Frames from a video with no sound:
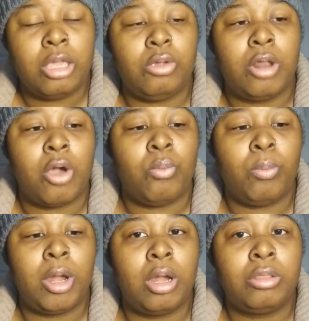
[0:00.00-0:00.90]
You know,
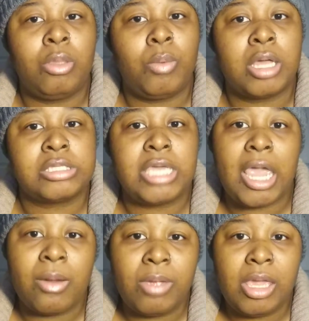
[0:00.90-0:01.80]
we're the ones
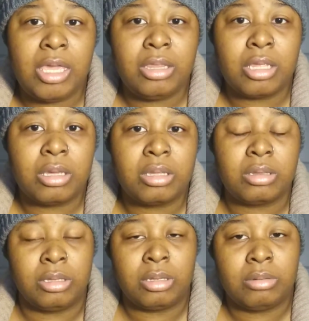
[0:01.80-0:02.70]
carrying
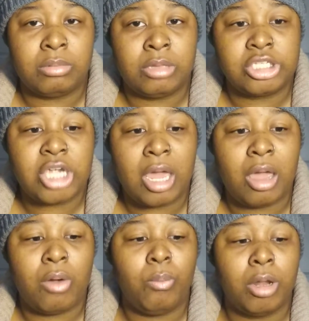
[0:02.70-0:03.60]
the
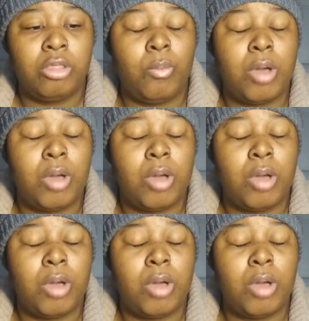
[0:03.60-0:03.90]
child. We're the